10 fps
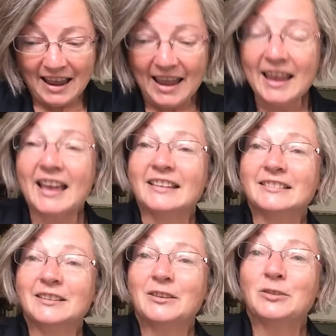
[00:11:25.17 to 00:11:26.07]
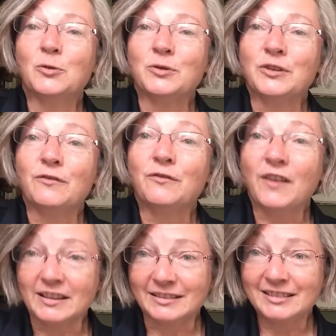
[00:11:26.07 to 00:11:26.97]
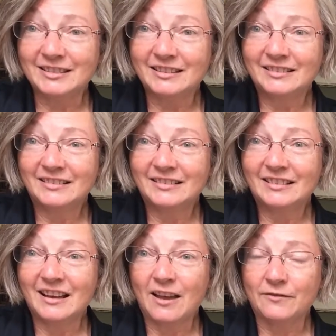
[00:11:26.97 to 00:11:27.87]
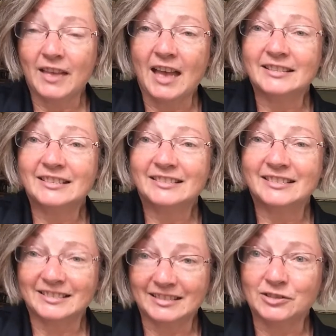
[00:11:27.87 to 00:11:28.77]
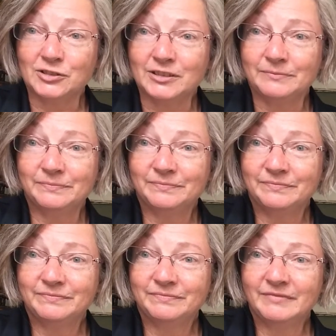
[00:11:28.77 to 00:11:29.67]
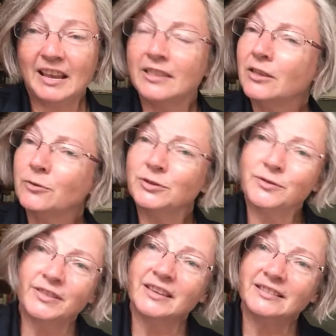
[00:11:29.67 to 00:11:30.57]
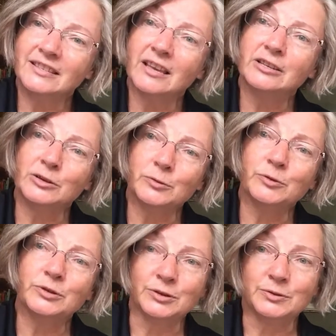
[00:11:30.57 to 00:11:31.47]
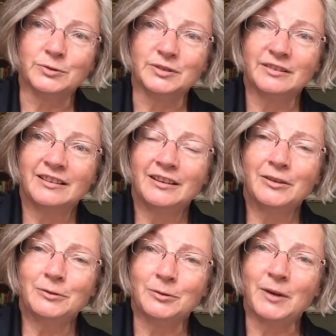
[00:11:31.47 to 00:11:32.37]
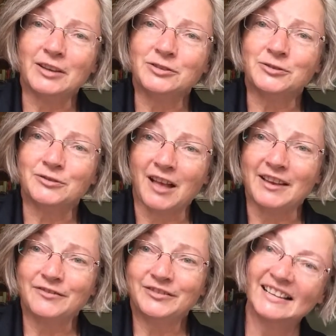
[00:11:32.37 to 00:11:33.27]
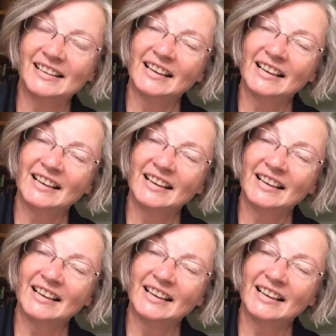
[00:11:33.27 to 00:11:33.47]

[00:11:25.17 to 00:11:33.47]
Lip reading: and your defense of that decision. And those are things that you will use throughout your life.